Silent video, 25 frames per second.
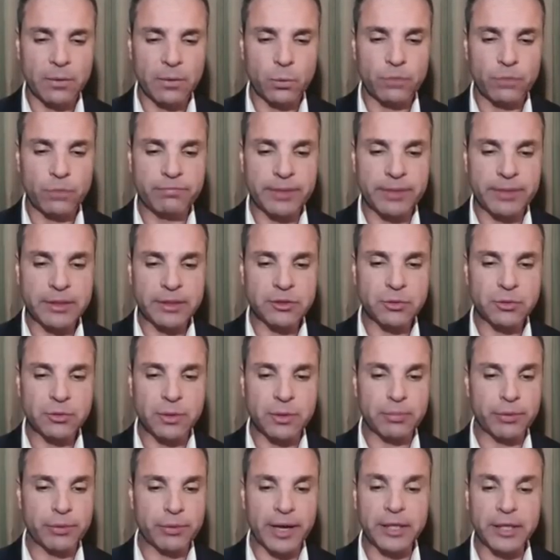We've been to
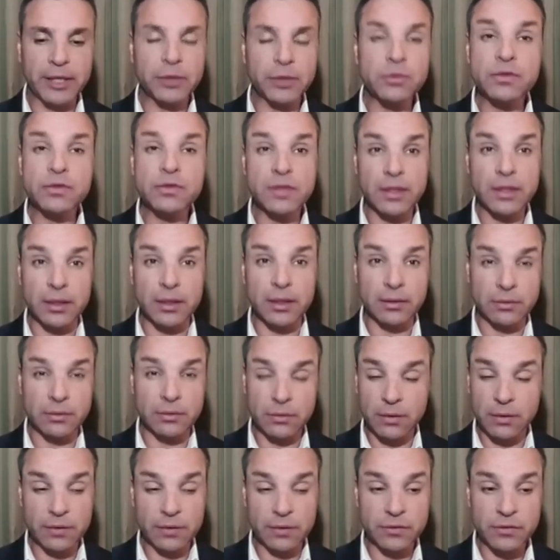a brand new city.
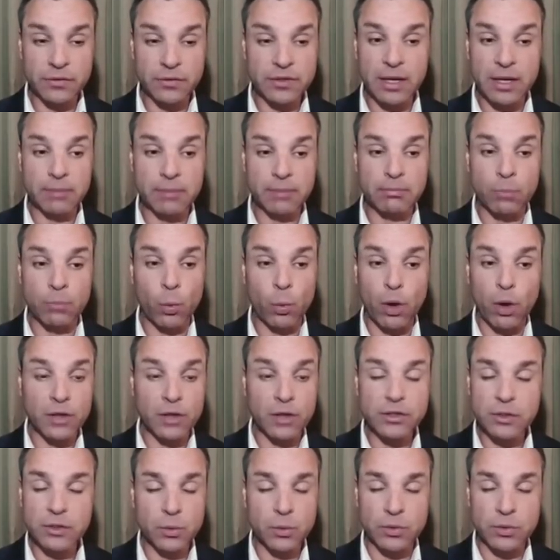You understand,
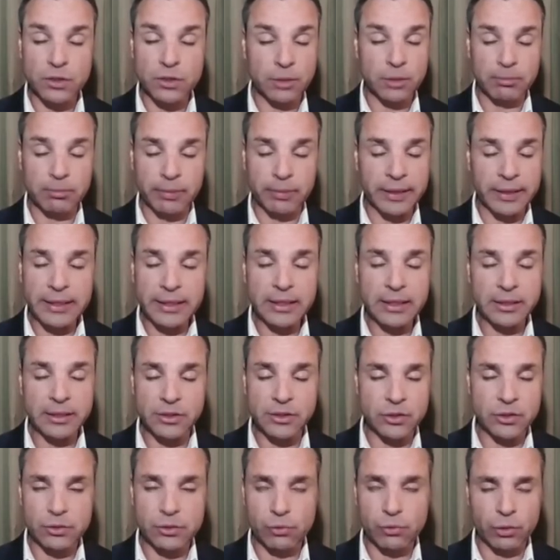Warsaw was completely
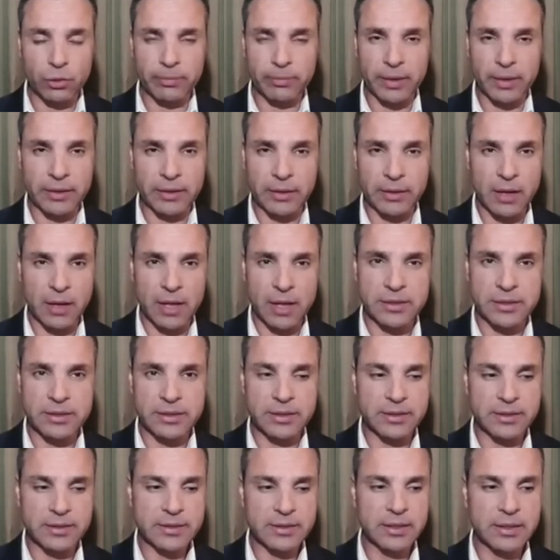destroyed by the
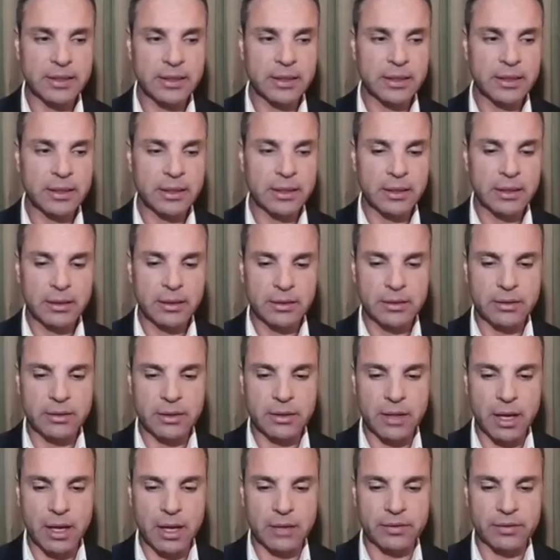Nazis.
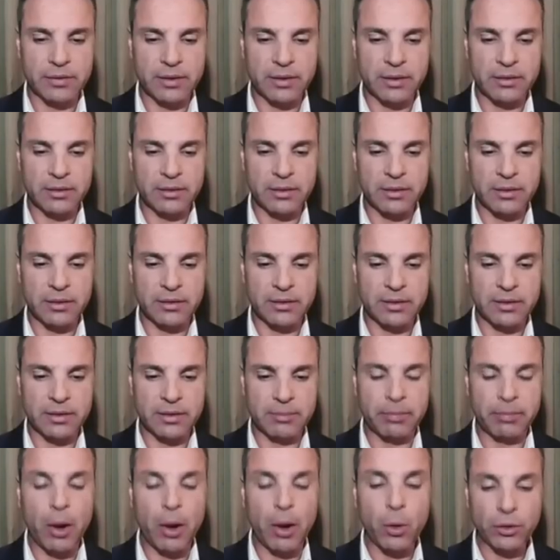The
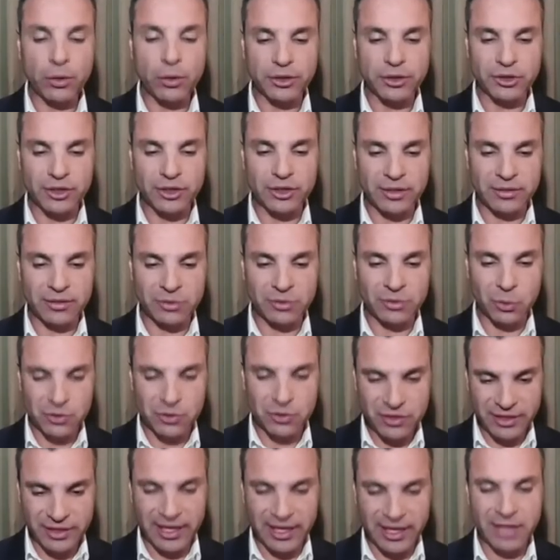Polish,
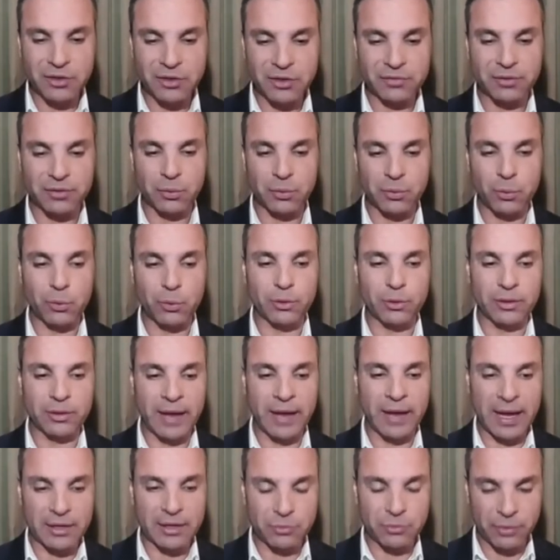towards the end of the war,
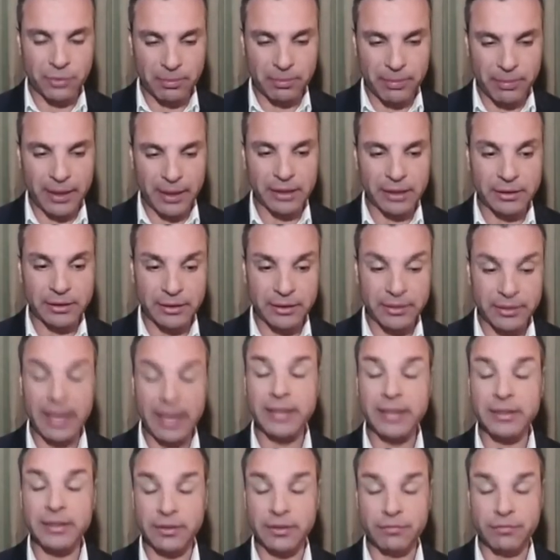had a rebellion,
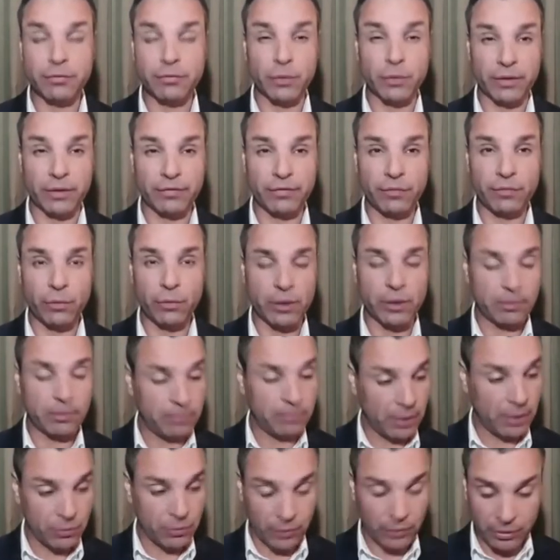1944,
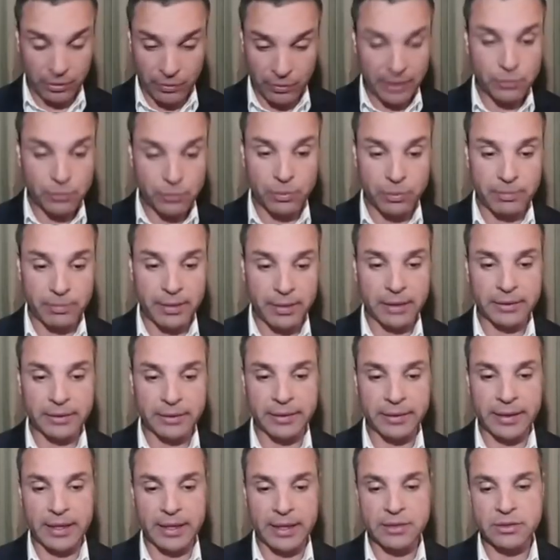a great
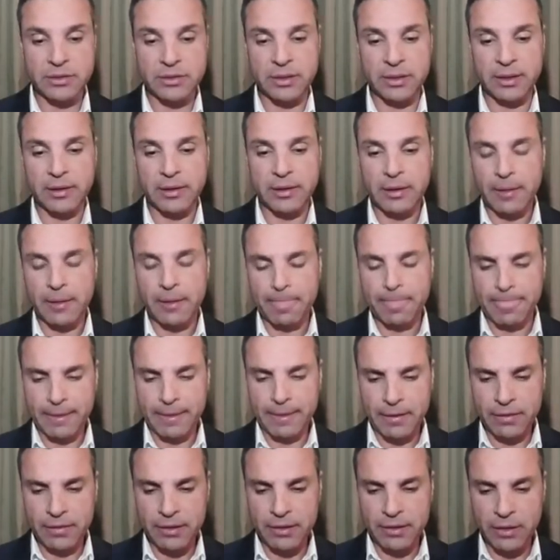rebellion against
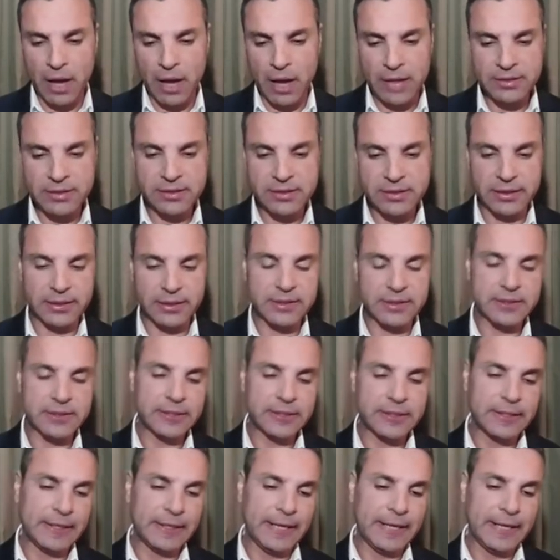the Nazis.
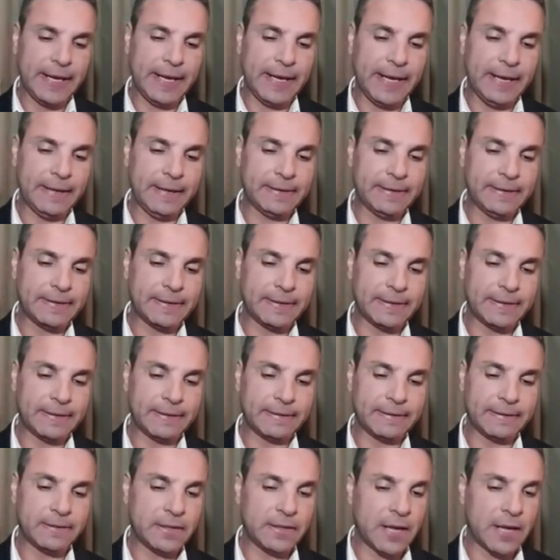And
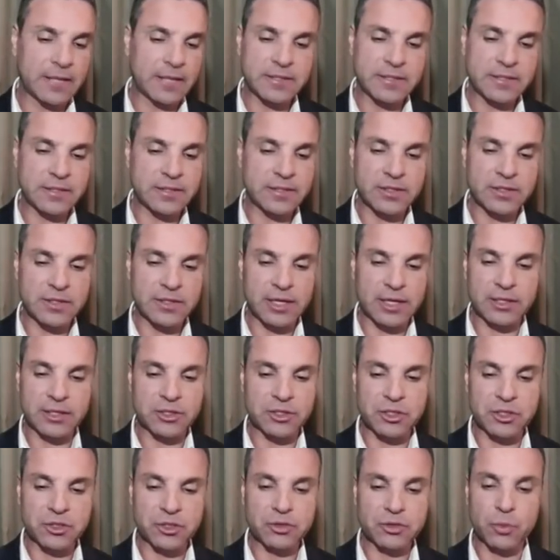the Nazis
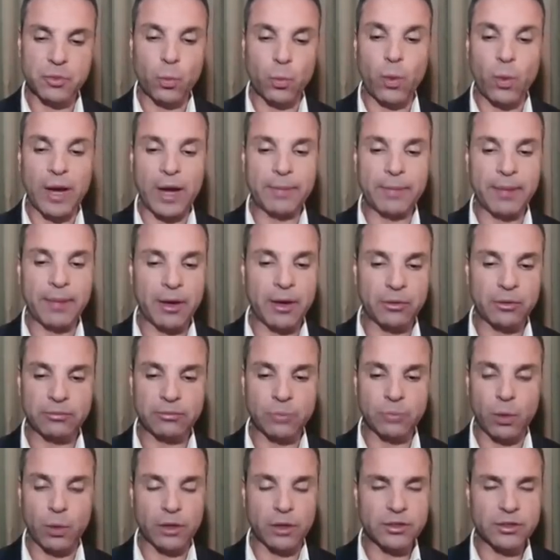decided just to wipe
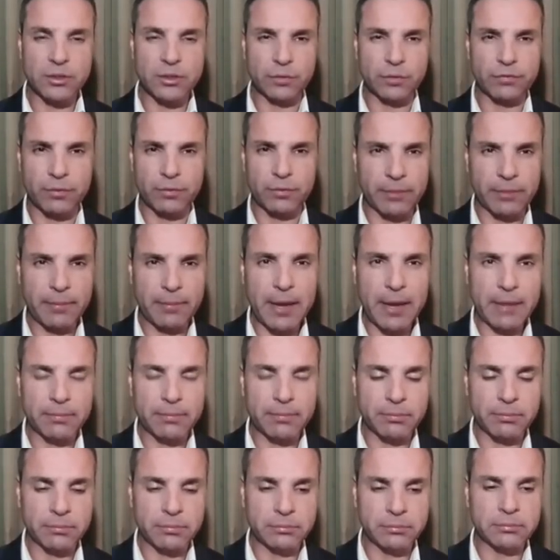out Warsaw from the
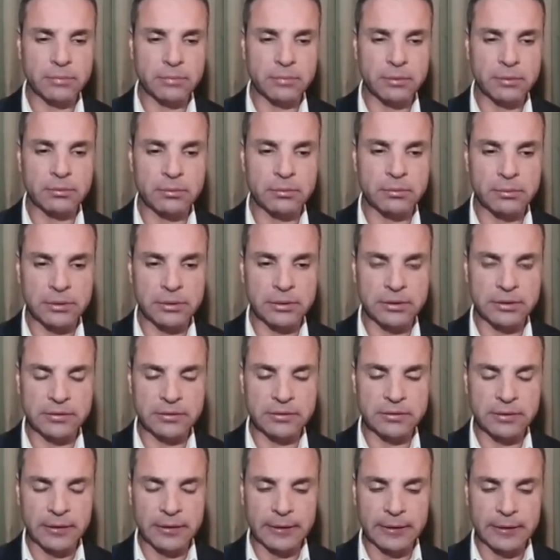map.
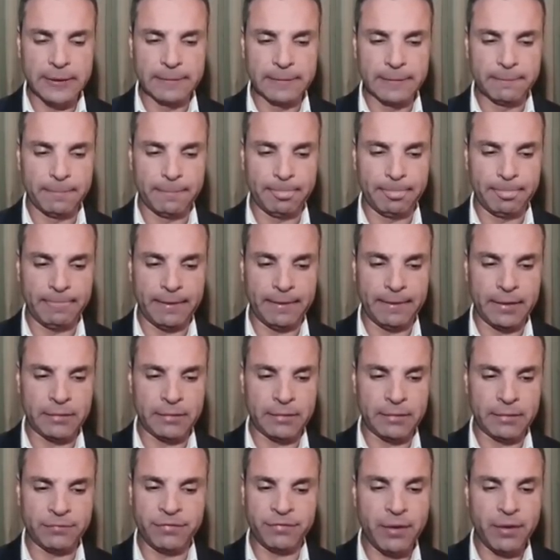It's
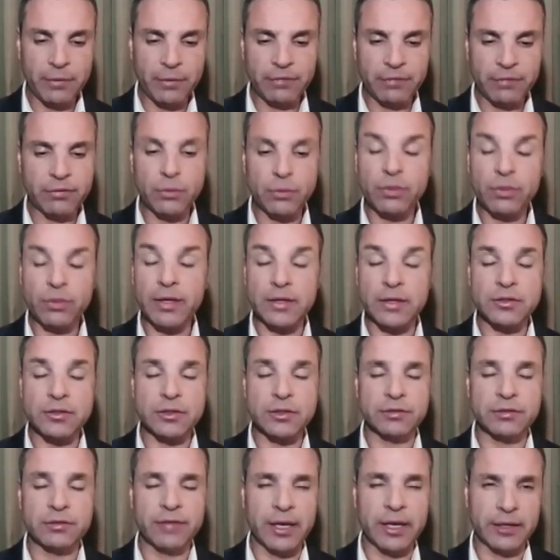very few things
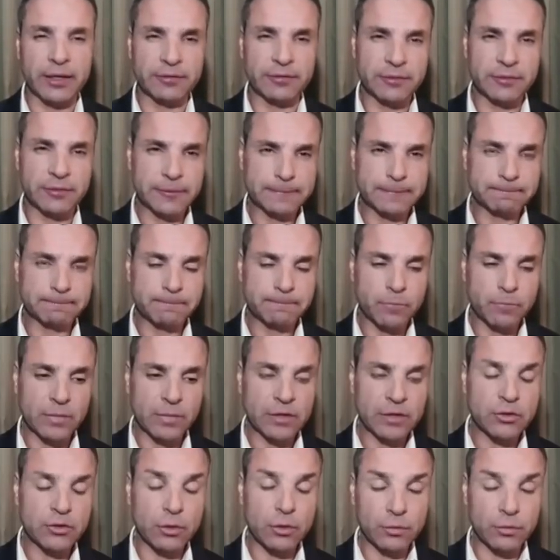survived.
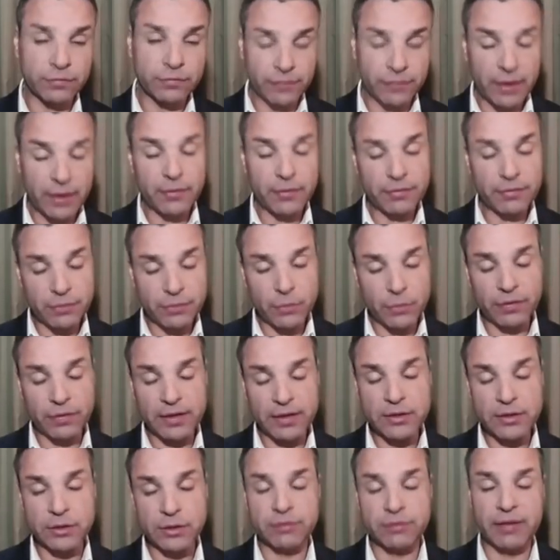So very few
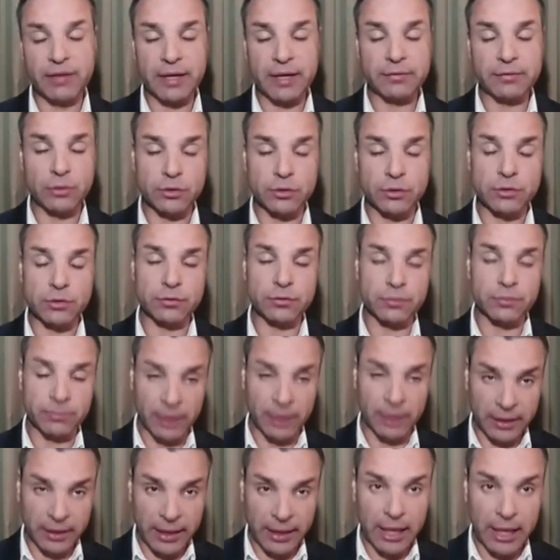things survived also from
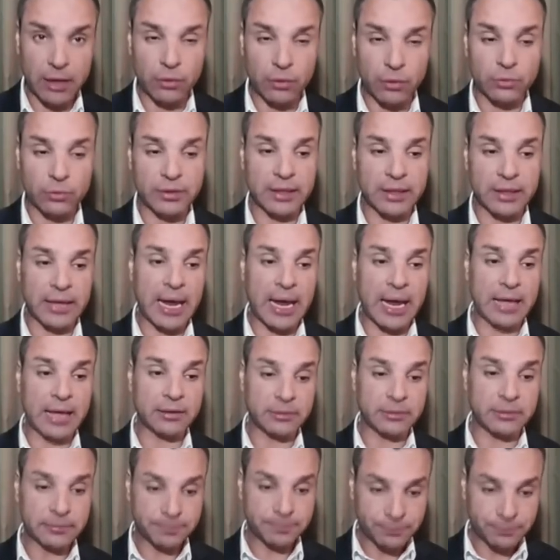the ghetto that had